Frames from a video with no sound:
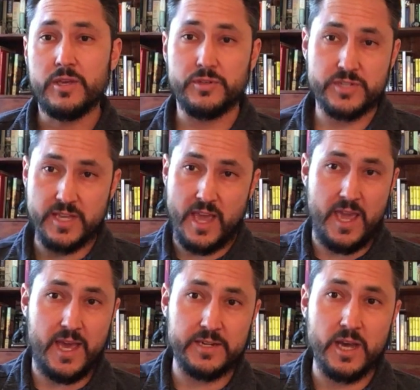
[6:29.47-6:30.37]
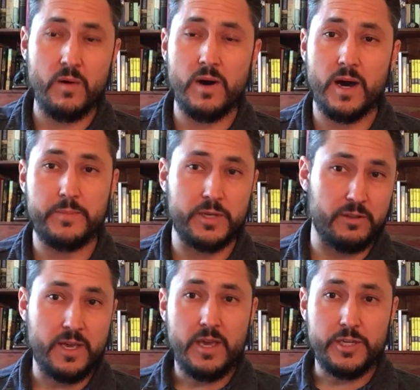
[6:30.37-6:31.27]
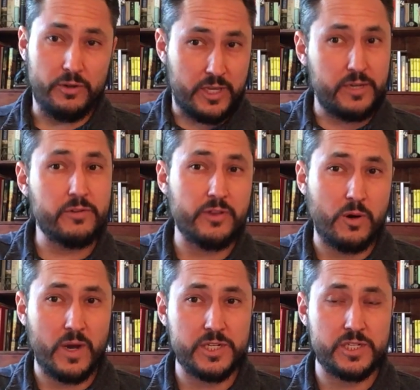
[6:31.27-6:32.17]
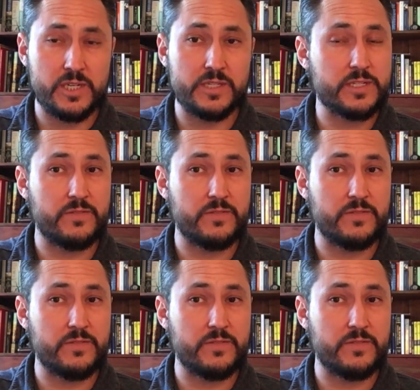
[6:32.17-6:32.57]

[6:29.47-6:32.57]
You'll see a hand go up. You'll hear the questions.